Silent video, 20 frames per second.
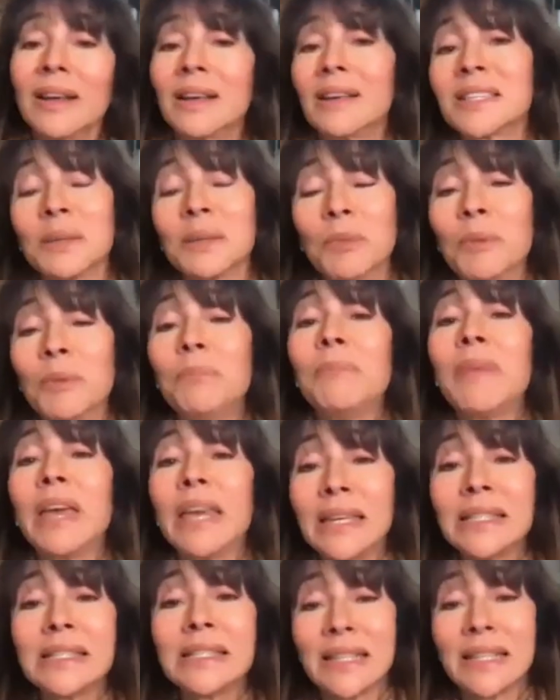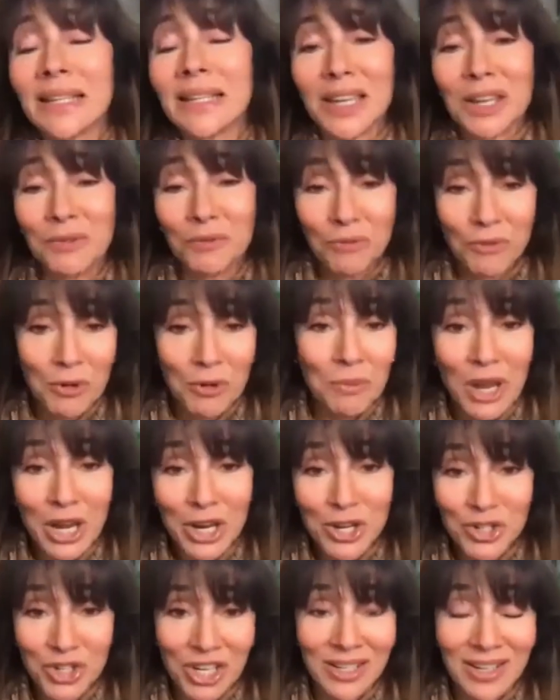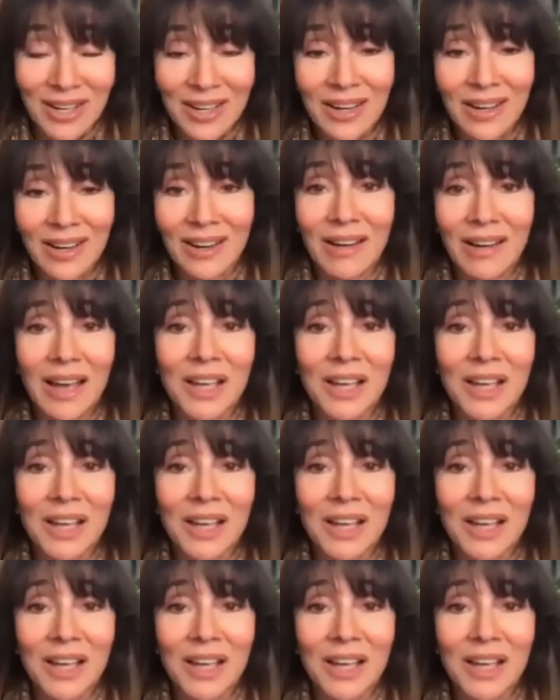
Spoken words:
some amazing information here.